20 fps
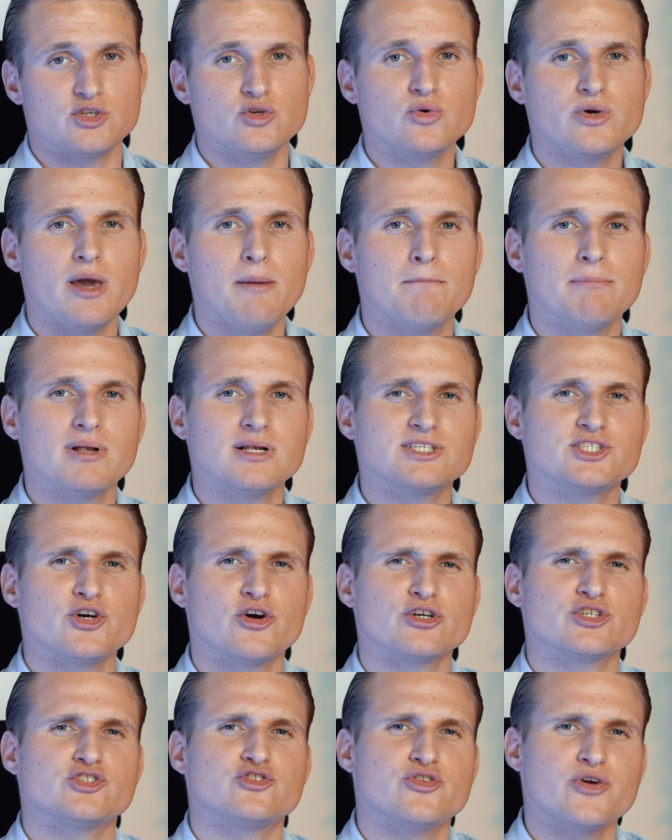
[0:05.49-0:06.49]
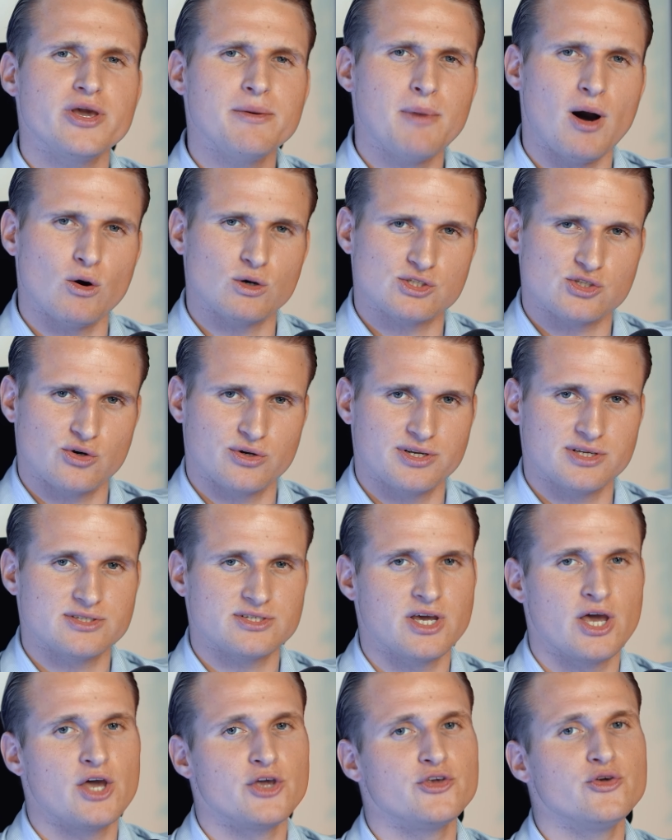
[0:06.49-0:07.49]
You can build your dream house on it.